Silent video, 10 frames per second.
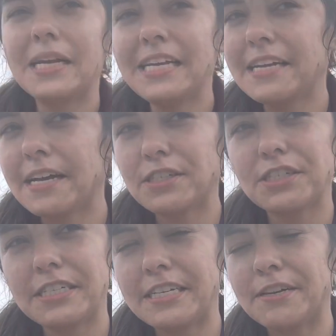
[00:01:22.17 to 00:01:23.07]
But he
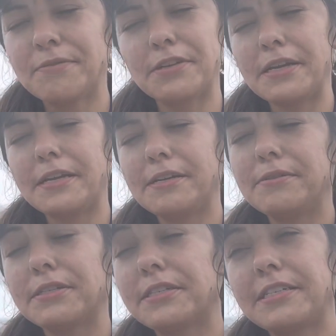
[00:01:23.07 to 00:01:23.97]
actually didn't really, he
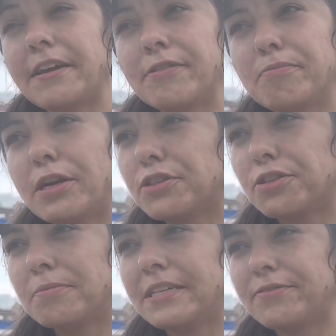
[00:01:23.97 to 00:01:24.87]
just never
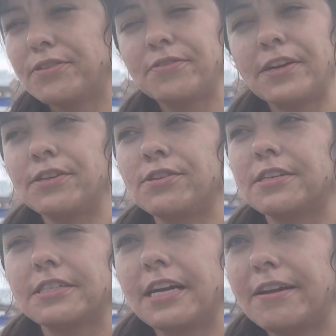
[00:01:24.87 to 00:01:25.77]
pressured me for a very
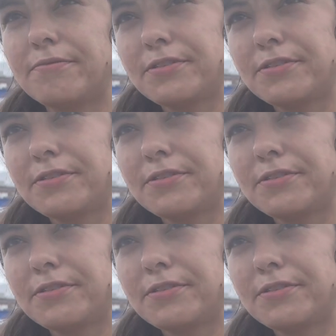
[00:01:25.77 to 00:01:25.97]
long time.